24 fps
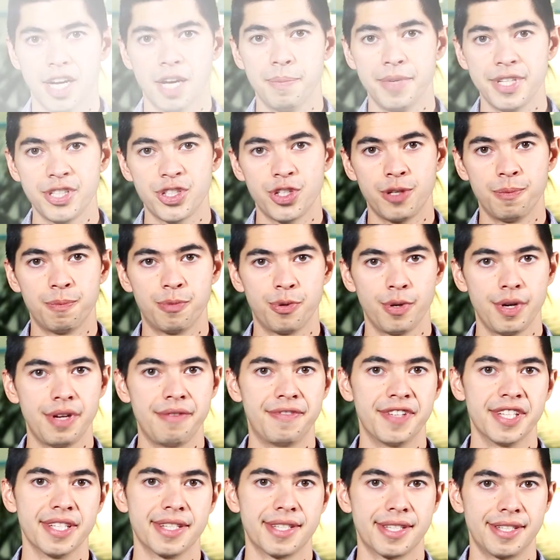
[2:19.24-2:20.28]
I mentioned
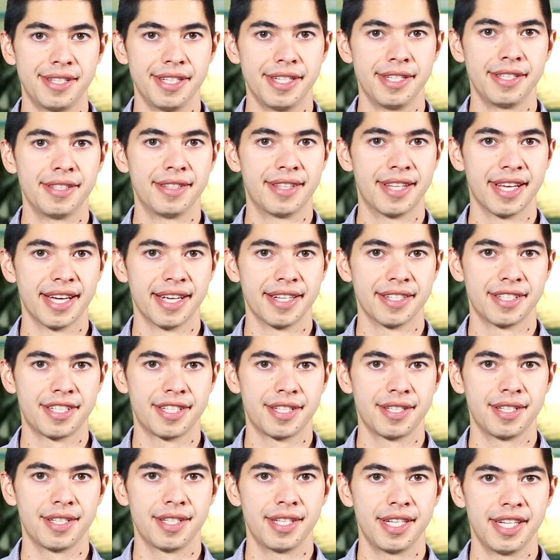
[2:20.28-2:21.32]
previously
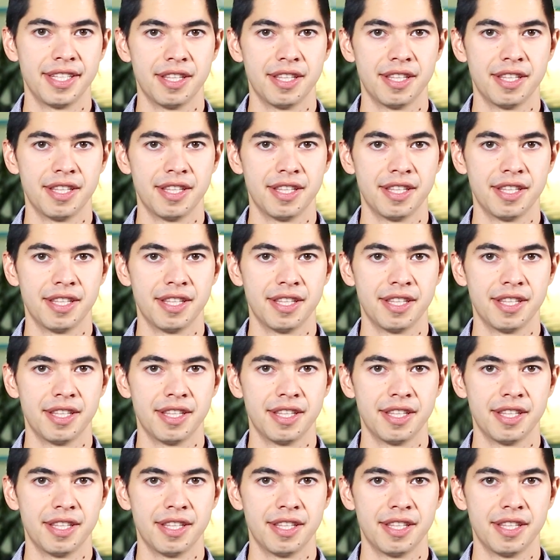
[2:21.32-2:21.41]
that